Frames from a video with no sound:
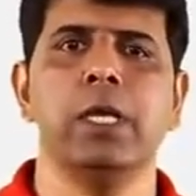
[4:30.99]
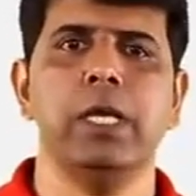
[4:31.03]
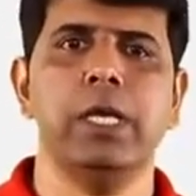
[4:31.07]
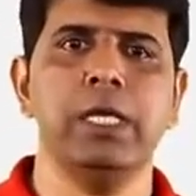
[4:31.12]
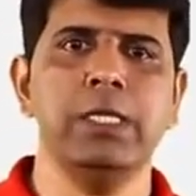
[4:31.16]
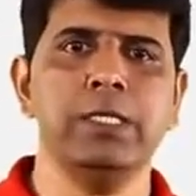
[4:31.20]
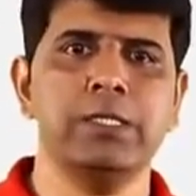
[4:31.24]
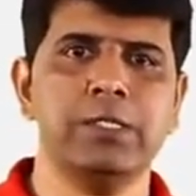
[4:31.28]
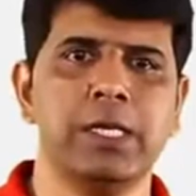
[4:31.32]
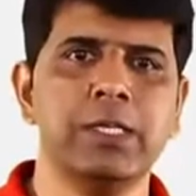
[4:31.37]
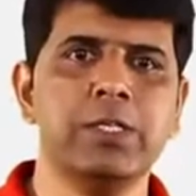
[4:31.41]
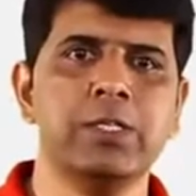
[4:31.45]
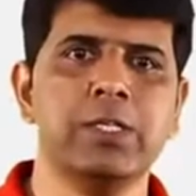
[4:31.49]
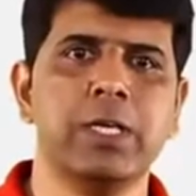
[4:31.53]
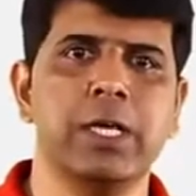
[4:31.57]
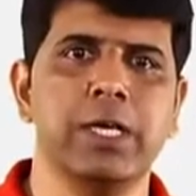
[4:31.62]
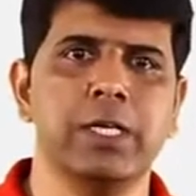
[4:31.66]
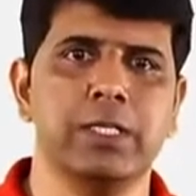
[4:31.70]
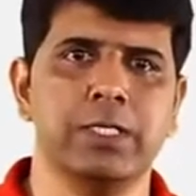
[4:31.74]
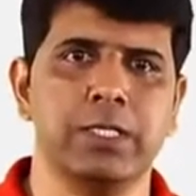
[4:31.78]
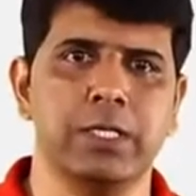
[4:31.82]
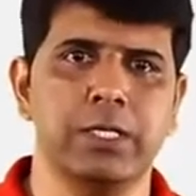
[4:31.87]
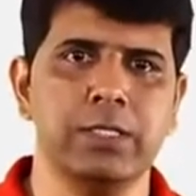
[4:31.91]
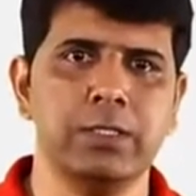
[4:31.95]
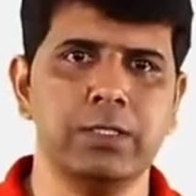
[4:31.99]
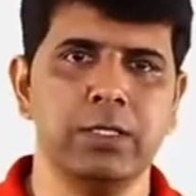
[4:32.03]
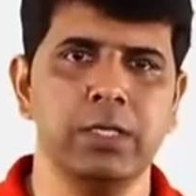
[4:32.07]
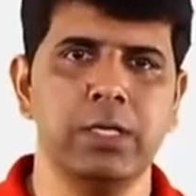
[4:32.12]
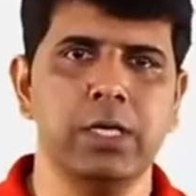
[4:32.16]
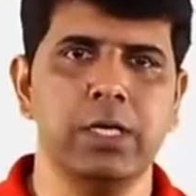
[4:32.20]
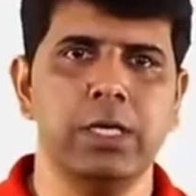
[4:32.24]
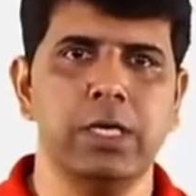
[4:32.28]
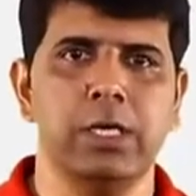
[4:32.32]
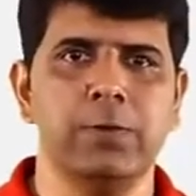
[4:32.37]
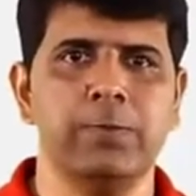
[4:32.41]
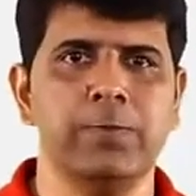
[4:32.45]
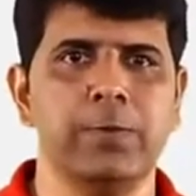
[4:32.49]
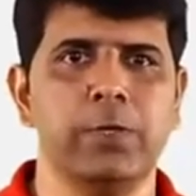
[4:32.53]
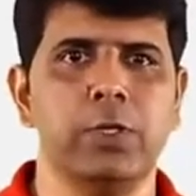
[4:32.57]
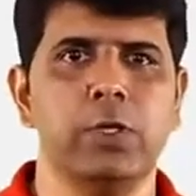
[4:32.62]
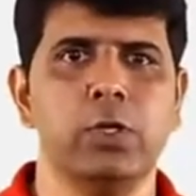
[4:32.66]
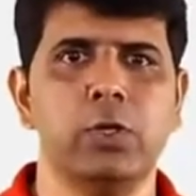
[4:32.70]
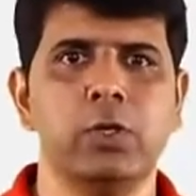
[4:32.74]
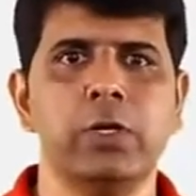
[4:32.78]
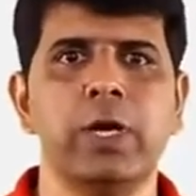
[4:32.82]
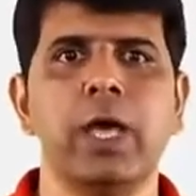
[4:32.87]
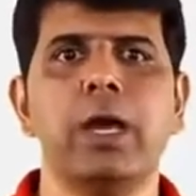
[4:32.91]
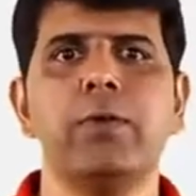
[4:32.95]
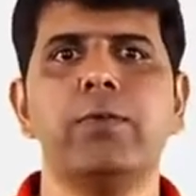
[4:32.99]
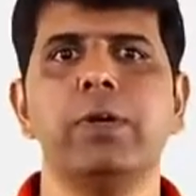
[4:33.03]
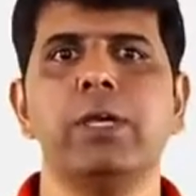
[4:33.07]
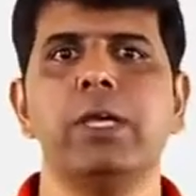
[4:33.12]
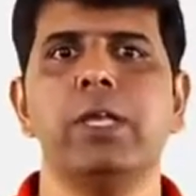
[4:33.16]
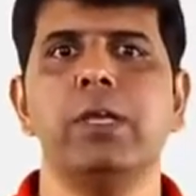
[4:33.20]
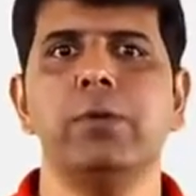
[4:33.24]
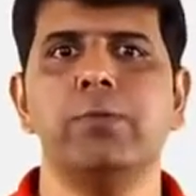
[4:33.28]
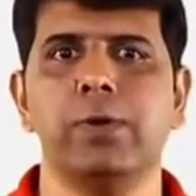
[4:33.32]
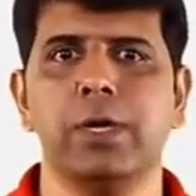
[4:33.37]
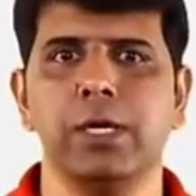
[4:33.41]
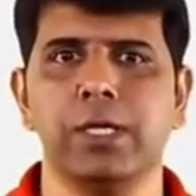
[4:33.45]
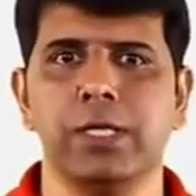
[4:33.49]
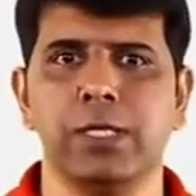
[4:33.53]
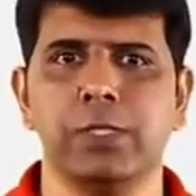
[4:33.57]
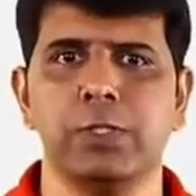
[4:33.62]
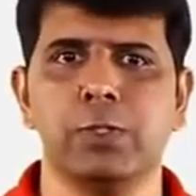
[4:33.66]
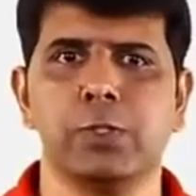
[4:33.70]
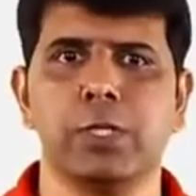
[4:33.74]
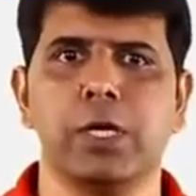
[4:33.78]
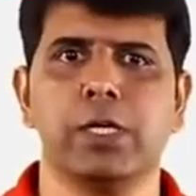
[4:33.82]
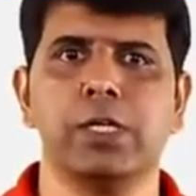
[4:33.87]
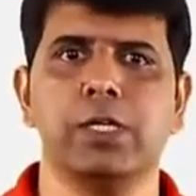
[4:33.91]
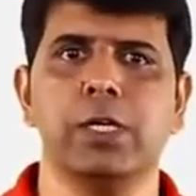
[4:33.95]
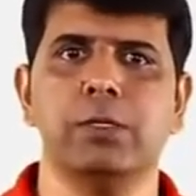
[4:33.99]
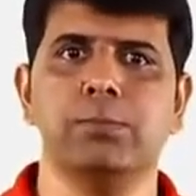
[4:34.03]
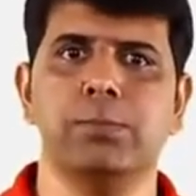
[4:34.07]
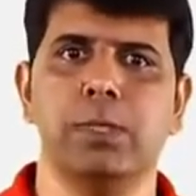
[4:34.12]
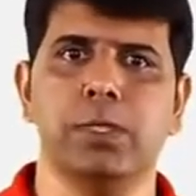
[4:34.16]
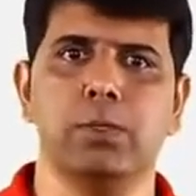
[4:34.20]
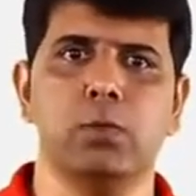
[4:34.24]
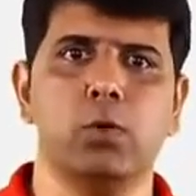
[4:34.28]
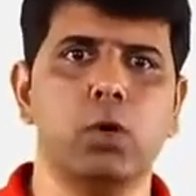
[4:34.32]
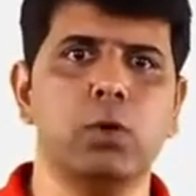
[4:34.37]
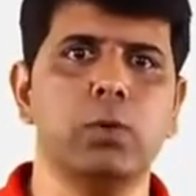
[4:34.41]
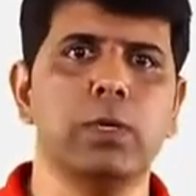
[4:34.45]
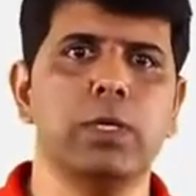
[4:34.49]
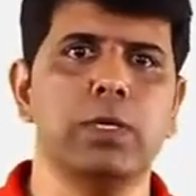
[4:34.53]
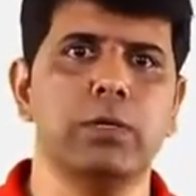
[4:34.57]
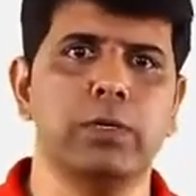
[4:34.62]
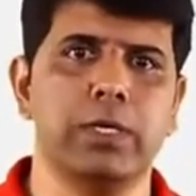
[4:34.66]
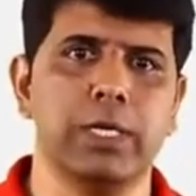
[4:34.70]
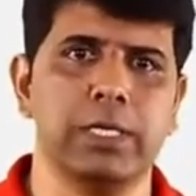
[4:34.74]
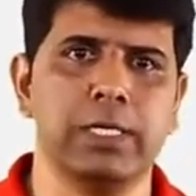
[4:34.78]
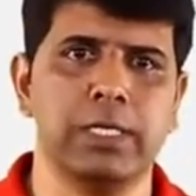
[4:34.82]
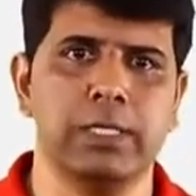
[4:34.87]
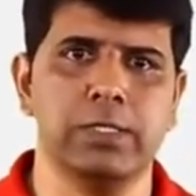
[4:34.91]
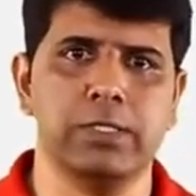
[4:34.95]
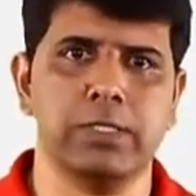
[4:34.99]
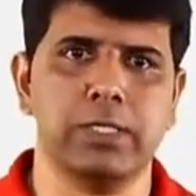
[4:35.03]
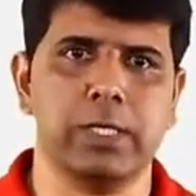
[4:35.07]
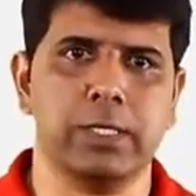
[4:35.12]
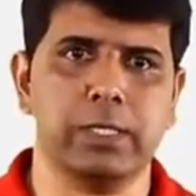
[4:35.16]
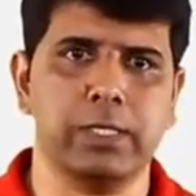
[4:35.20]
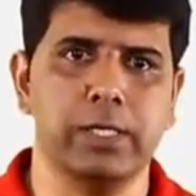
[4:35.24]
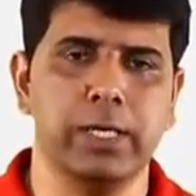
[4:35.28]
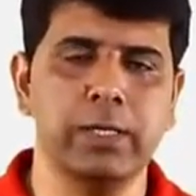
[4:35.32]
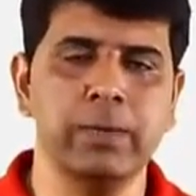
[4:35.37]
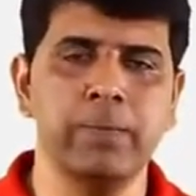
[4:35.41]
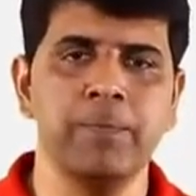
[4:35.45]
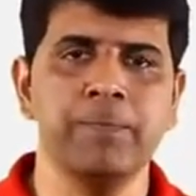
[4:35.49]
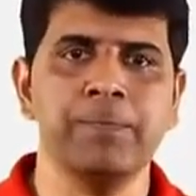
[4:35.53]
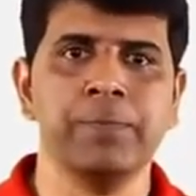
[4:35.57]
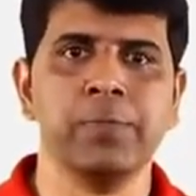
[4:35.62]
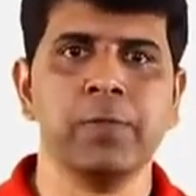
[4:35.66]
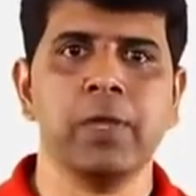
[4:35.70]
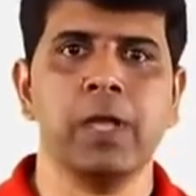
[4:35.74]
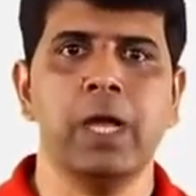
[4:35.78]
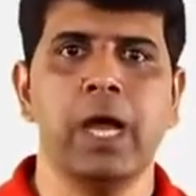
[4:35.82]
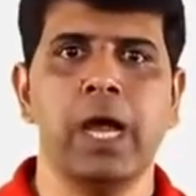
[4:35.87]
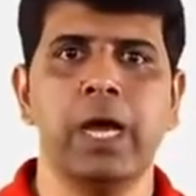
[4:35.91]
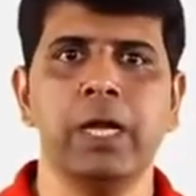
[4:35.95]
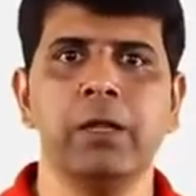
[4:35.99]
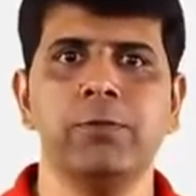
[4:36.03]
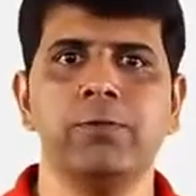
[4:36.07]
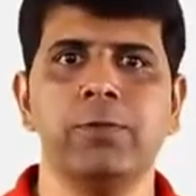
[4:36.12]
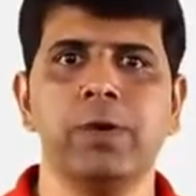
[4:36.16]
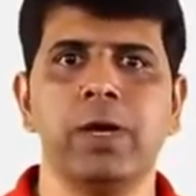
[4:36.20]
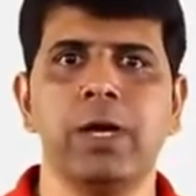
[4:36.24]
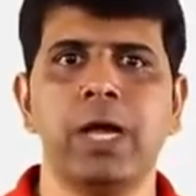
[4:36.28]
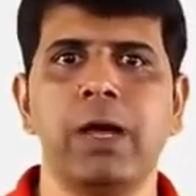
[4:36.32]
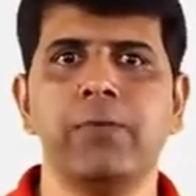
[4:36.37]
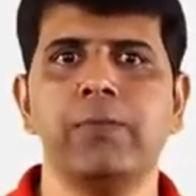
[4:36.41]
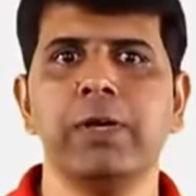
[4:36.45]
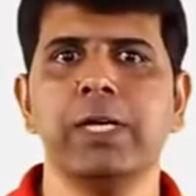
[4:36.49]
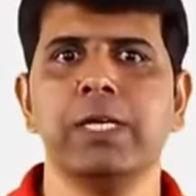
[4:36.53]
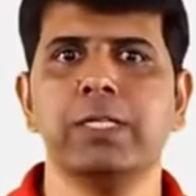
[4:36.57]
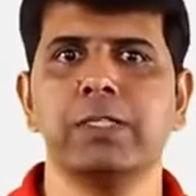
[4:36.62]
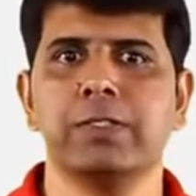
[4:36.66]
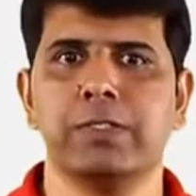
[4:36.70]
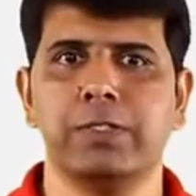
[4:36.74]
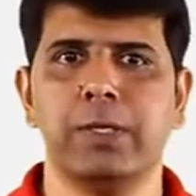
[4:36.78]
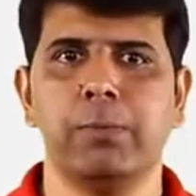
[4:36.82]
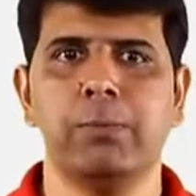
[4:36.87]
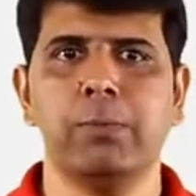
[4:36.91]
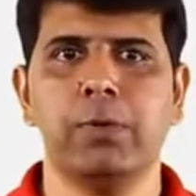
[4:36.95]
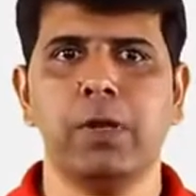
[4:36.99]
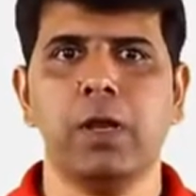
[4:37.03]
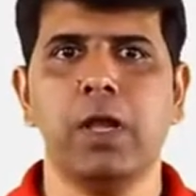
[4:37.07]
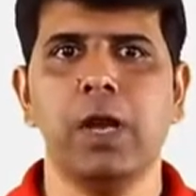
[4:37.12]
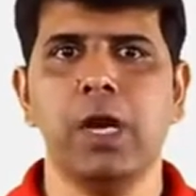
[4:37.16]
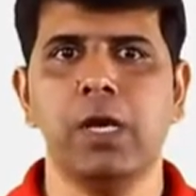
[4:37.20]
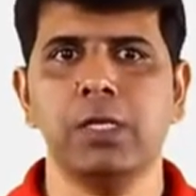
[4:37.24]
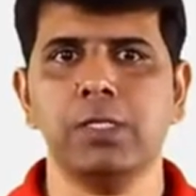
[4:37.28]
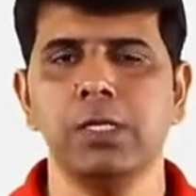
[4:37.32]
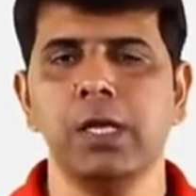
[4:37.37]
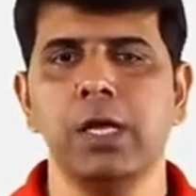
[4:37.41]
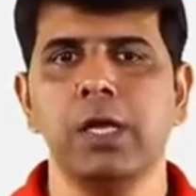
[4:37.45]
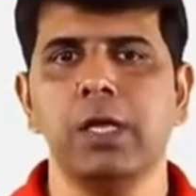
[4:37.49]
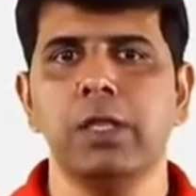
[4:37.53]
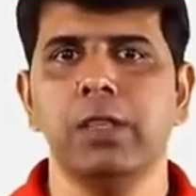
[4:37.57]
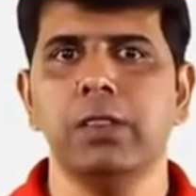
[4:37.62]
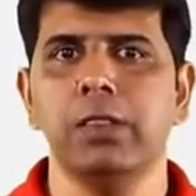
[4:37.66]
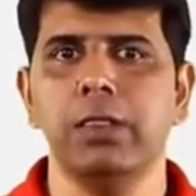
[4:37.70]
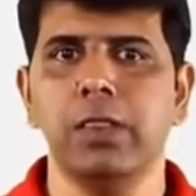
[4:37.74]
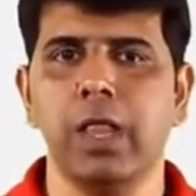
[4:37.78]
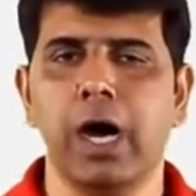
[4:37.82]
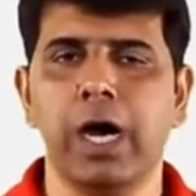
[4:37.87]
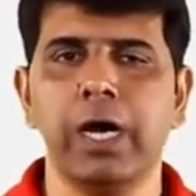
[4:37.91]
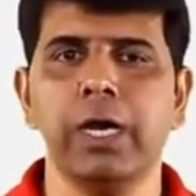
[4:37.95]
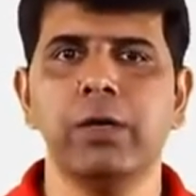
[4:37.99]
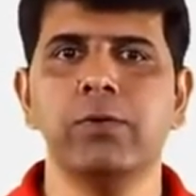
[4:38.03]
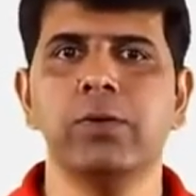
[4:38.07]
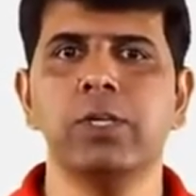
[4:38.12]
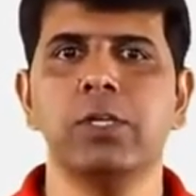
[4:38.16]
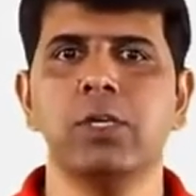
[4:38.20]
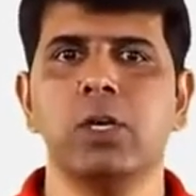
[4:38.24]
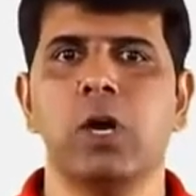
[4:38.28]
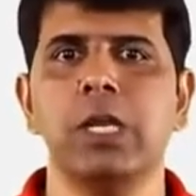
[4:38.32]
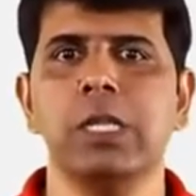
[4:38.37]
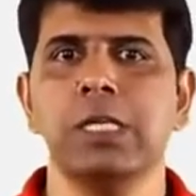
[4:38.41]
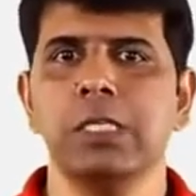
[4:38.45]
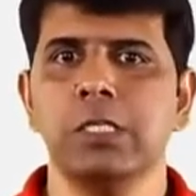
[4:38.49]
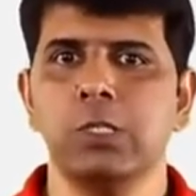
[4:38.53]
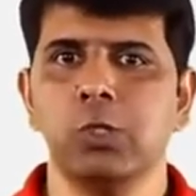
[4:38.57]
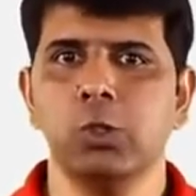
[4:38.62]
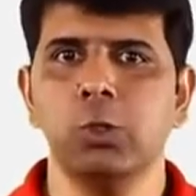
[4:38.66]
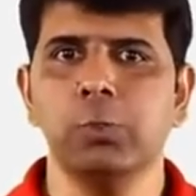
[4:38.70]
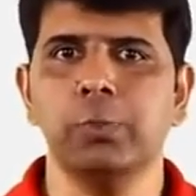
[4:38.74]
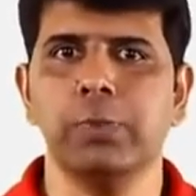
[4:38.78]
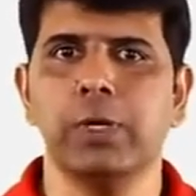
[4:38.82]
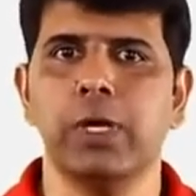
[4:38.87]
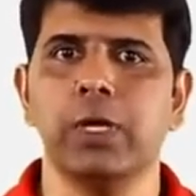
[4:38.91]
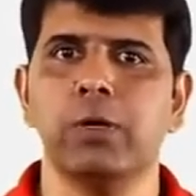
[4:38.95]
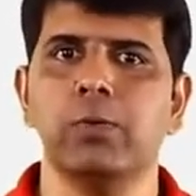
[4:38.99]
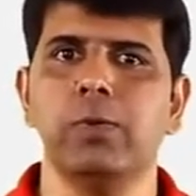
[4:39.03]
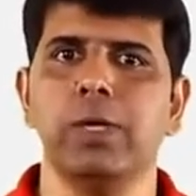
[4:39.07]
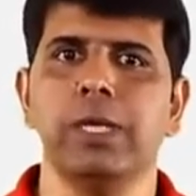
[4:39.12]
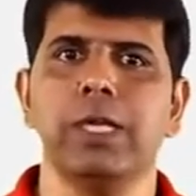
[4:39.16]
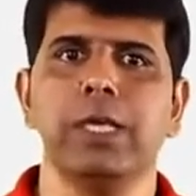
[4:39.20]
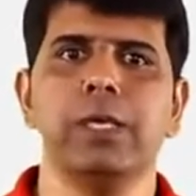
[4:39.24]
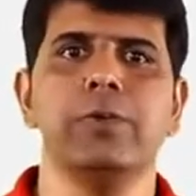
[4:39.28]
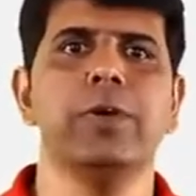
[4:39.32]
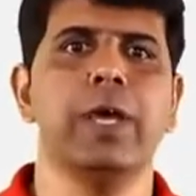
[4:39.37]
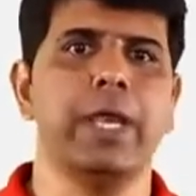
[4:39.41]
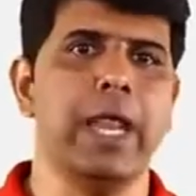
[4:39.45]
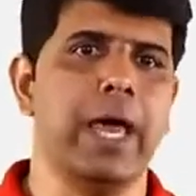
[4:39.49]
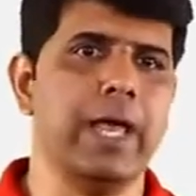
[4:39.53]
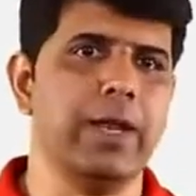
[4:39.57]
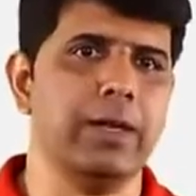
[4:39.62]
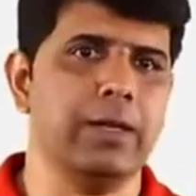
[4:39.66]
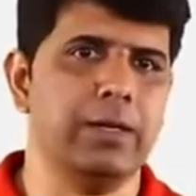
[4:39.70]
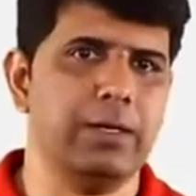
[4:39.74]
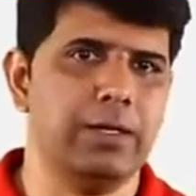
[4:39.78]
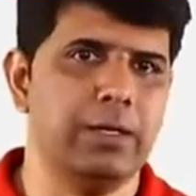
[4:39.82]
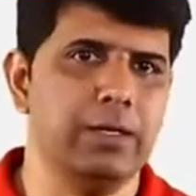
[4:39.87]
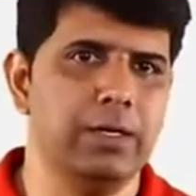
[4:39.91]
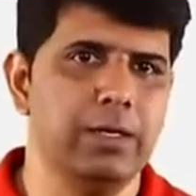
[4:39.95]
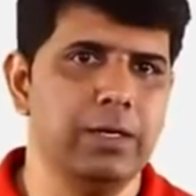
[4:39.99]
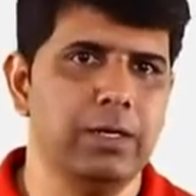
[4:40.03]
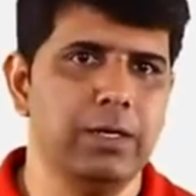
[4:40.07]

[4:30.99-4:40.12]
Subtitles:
In such cases, if you don't have a default constructor but overloaded constructor, and if you are having a subclass, not even calling super will give you an error.